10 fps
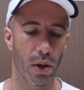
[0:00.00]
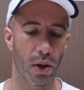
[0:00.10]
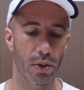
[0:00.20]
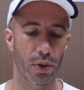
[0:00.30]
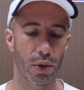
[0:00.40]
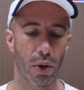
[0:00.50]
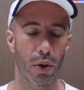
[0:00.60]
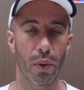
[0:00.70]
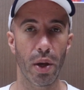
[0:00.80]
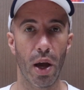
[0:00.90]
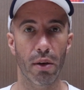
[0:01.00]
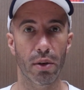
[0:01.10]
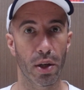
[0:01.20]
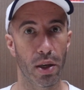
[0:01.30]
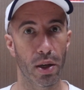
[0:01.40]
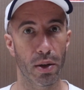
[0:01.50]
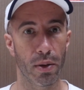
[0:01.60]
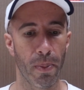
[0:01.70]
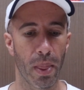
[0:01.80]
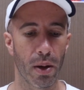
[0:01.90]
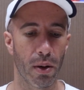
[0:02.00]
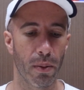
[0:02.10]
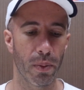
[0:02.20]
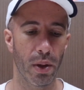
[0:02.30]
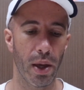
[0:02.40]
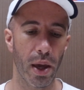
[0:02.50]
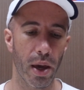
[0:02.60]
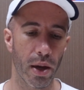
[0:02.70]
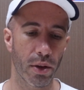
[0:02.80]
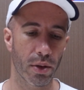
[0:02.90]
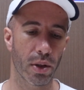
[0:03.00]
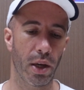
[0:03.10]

And so we have here 8